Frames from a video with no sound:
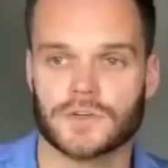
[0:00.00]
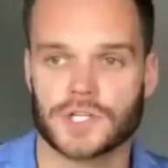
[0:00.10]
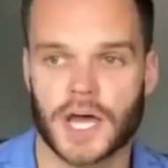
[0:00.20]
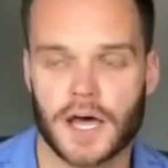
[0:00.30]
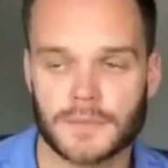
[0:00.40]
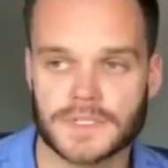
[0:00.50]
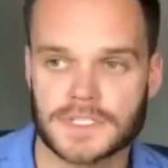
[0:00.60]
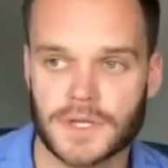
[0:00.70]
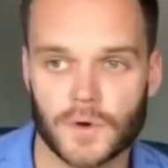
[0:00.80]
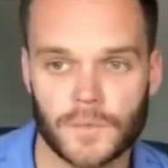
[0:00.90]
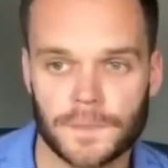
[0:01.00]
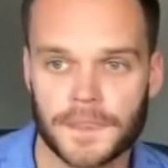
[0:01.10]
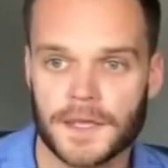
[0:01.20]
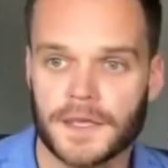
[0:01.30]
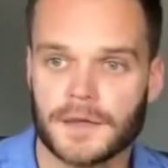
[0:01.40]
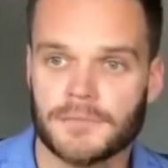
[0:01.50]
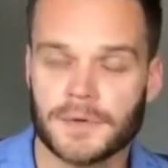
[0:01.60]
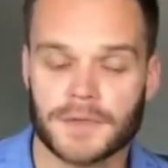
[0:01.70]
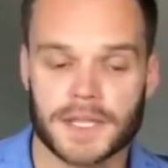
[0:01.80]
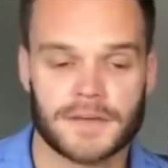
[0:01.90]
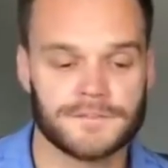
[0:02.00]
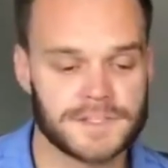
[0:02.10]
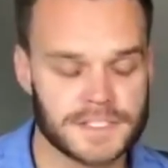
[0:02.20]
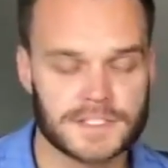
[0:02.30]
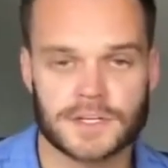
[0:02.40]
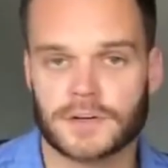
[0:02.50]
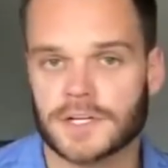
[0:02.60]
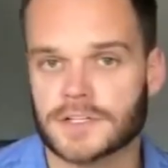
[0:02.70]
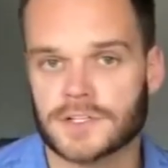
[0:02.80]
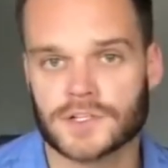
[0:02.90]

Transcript: to do your job. And so, people that have physics degrees,